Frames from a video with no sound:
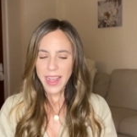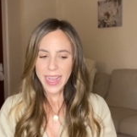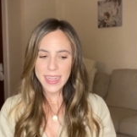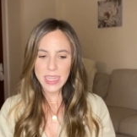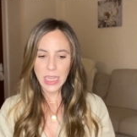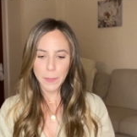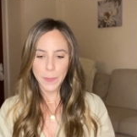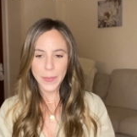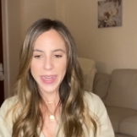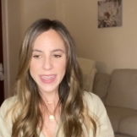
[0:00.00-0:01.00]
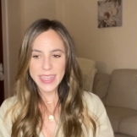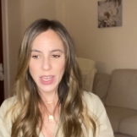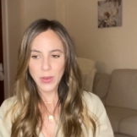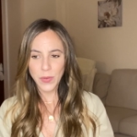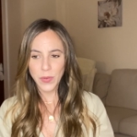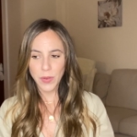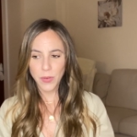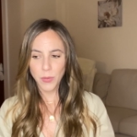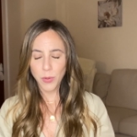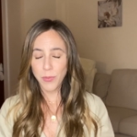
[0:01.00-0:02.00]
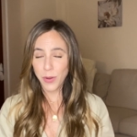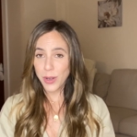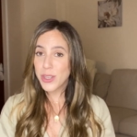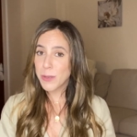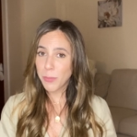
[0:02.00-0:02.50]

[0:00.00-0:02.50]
Can sleep by itself reverse